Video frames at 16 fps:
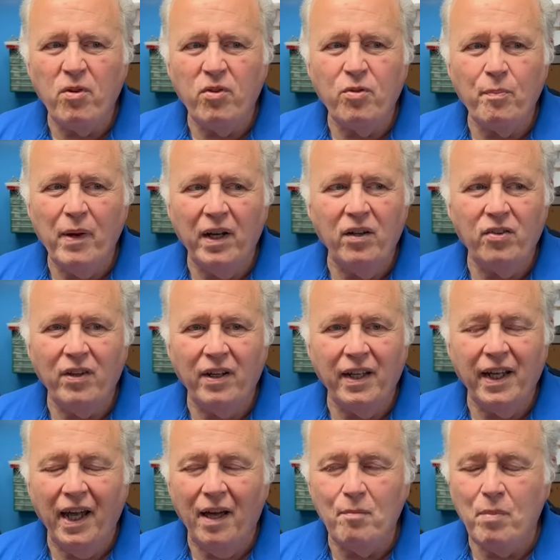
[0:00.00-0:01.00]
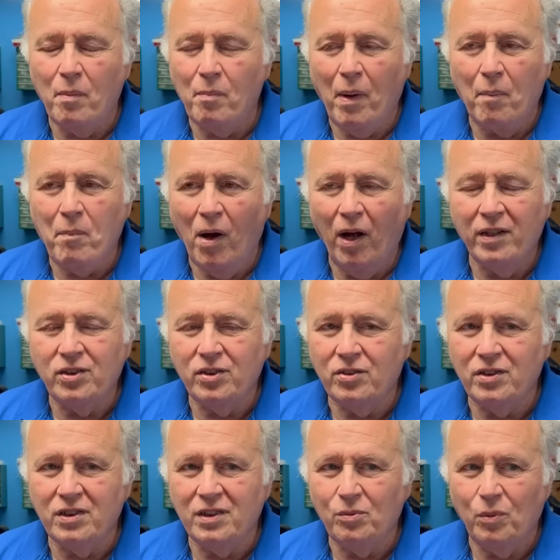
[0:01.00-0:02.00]
day. as many as I can, but my mind
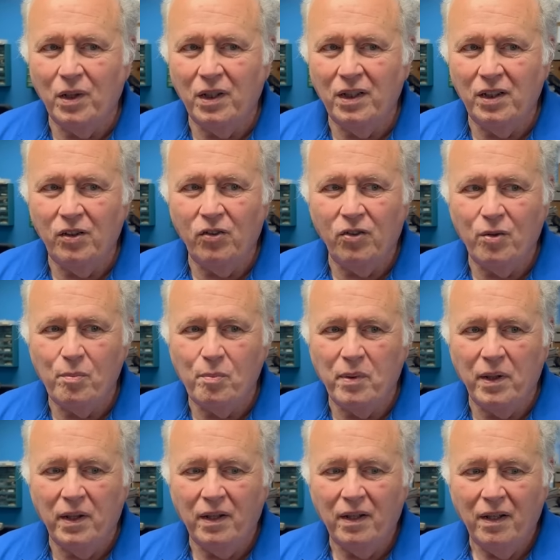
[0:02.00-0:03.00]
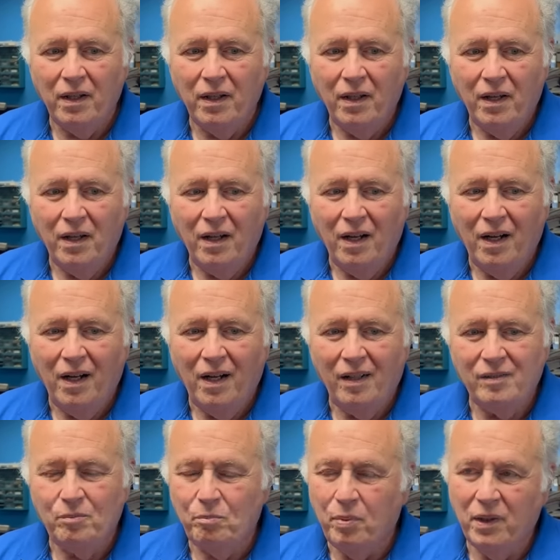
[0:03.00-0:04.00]
just isn't what it used to be.
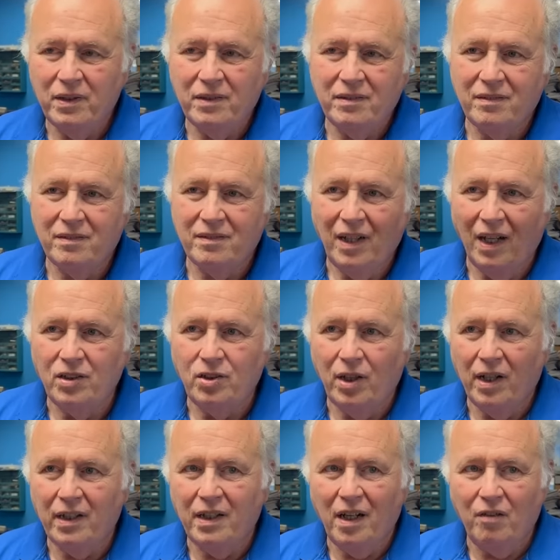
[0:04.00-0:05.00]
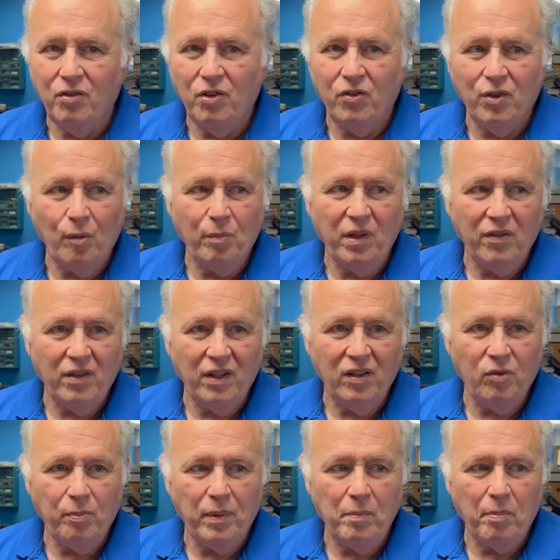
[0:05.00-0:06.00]
Uh, but I try to cover some of the
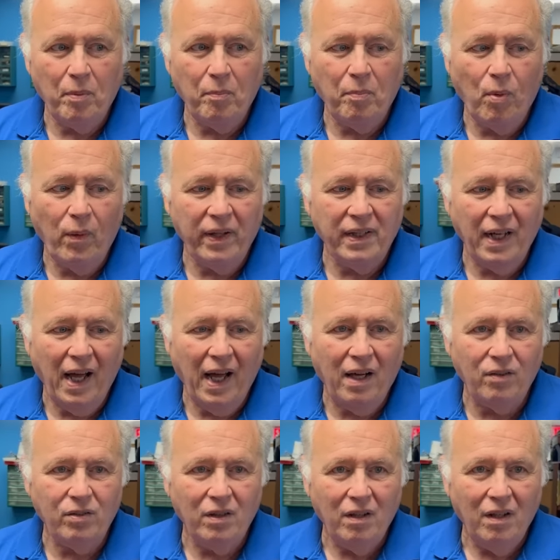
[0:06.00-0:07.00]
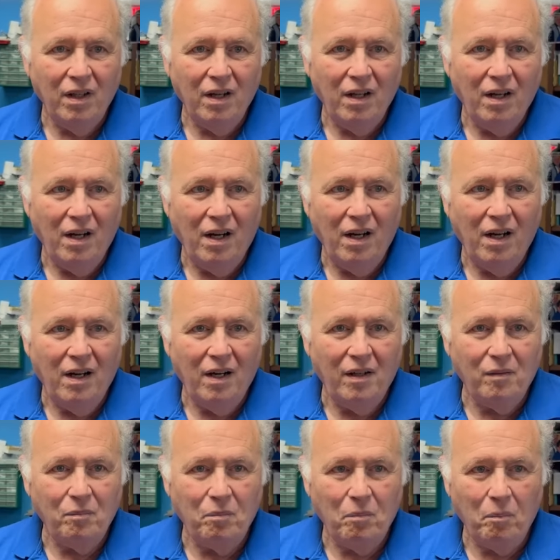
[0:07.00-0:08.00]
things people point out. Uh,
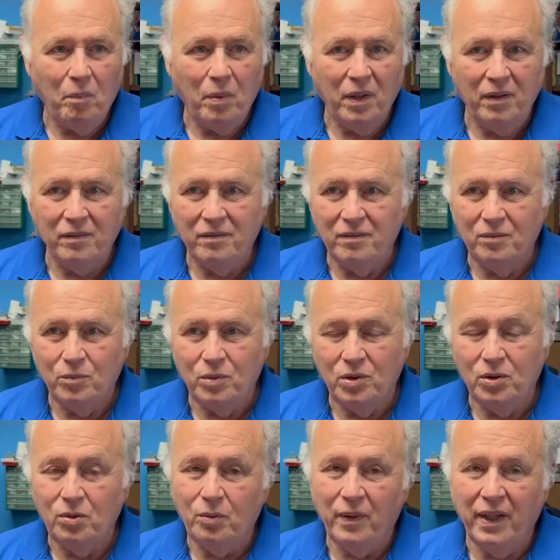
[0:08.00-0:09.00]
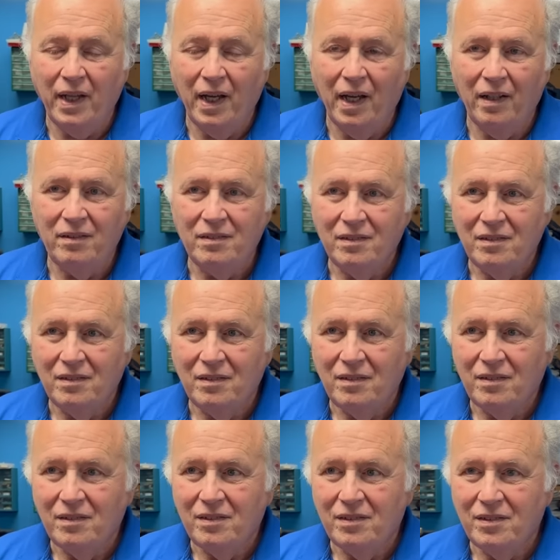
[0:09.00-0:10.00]
but we do what we can. You seem pretty
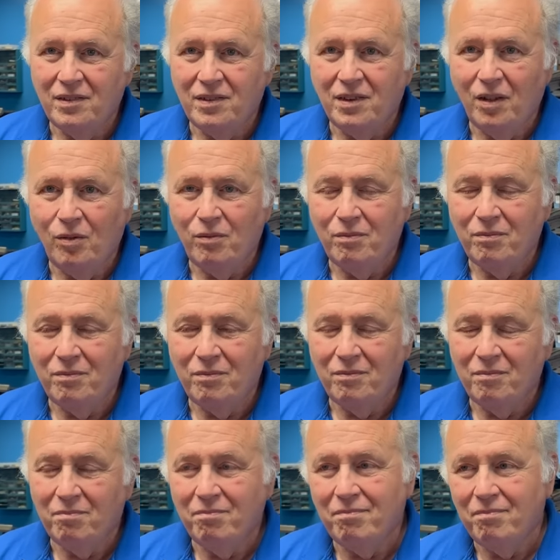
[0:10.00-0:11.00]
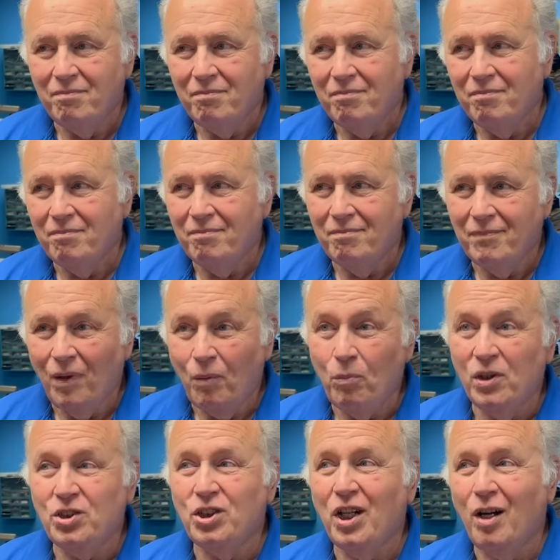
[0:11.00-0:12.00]
sharp, guy. So, All right. Thank
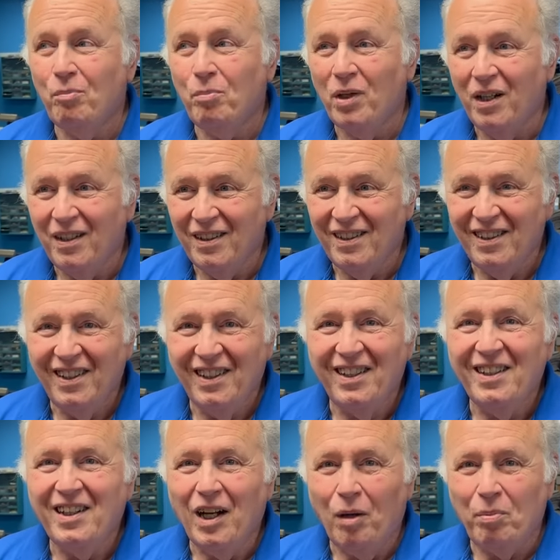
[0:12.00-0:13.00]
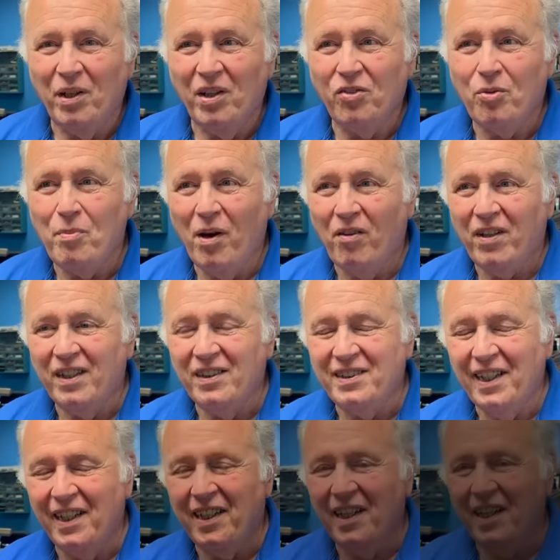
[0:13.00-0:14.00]
you very much, guy. God bless America.
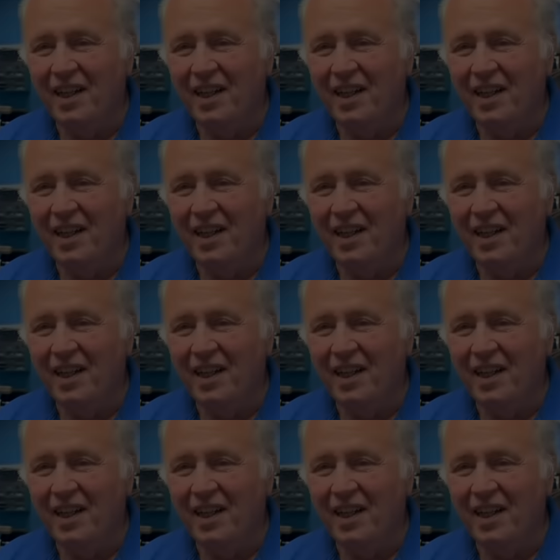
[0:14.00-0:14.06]
Take care,